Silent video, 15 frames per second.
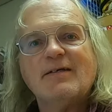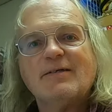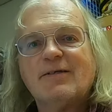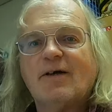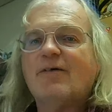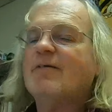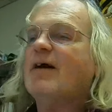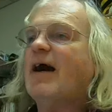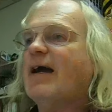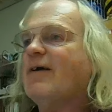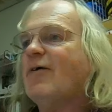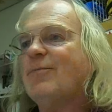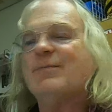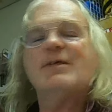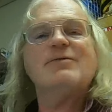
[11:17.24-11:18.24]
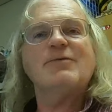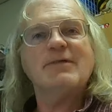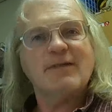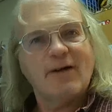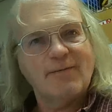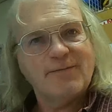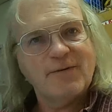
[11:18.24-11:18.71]
So I hope this
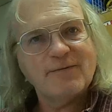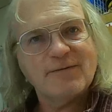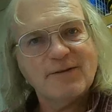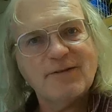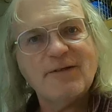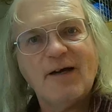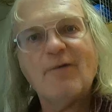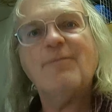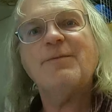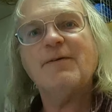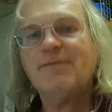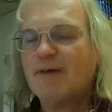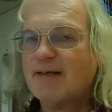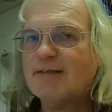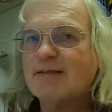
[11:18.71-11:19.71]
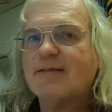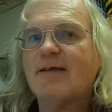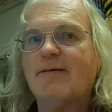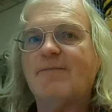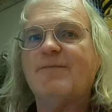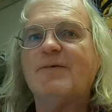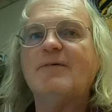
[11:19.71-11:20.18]
was helpful to you. I hope you find this
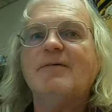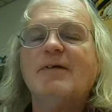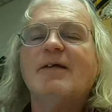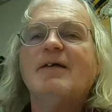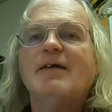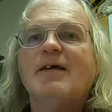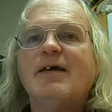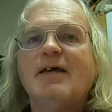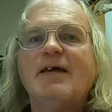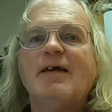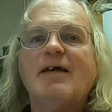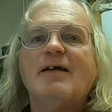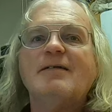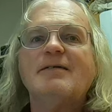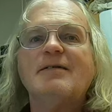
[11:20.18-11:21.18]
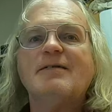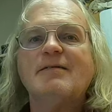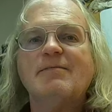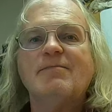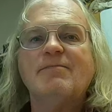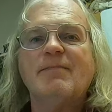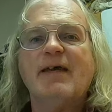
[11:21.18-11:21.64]
helpful and
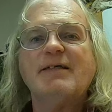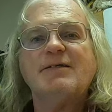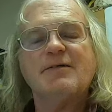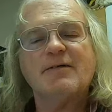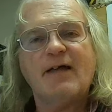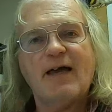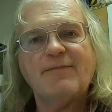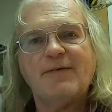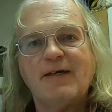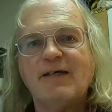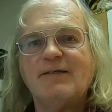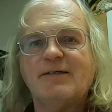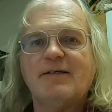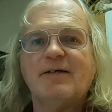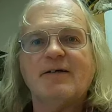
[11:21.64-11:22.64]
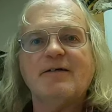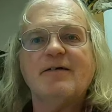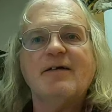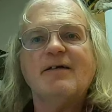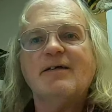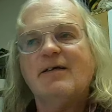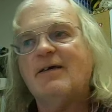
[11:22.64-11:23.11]
makes your life easier
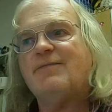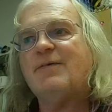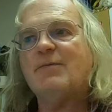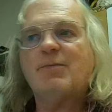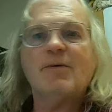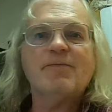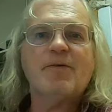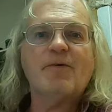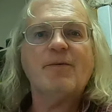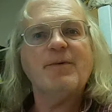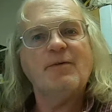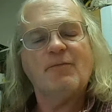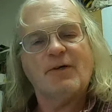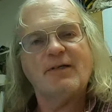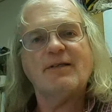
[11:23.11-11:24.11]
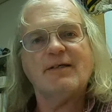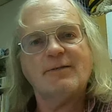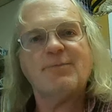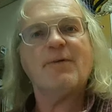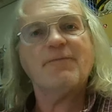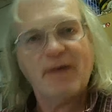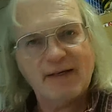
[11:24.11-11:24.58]
if you perform in one of
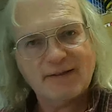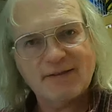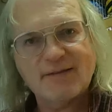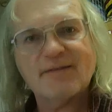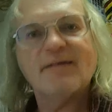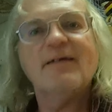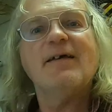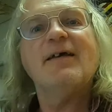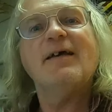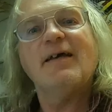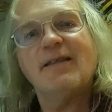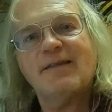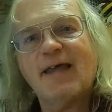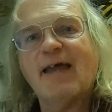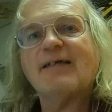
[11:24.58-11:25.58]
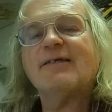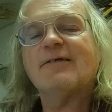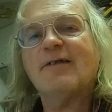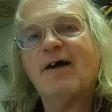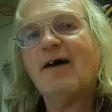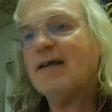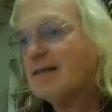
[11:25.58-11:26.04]
these professions. Thanks a
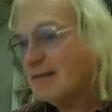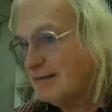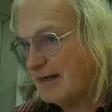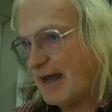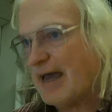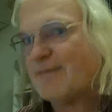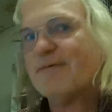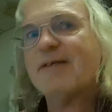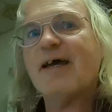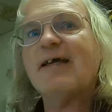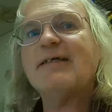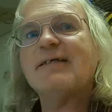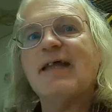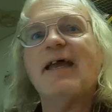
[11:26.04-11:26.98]
lot, and you have a nice